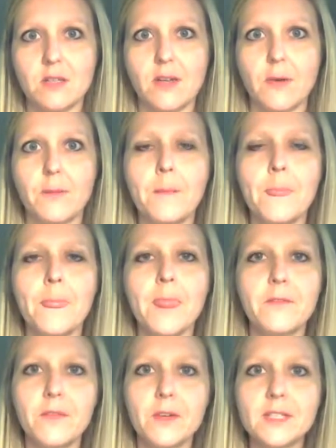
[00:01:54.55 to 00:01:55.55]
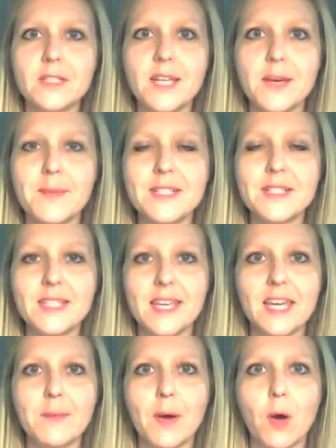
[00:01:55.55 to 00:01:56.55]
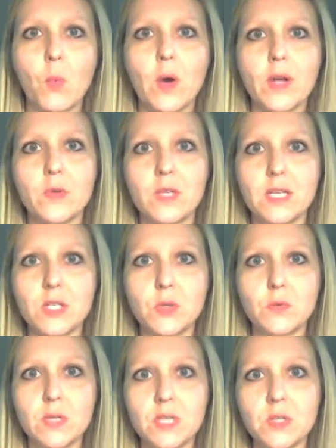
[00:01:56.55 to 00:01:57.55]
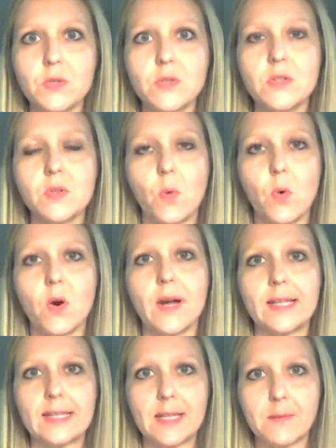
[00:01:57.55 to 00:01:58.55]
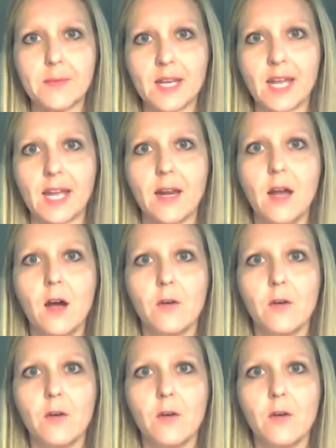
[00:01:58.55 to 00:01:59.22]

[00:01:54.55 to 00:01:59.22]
So the first step is thinking about what you need to reduce or eliminate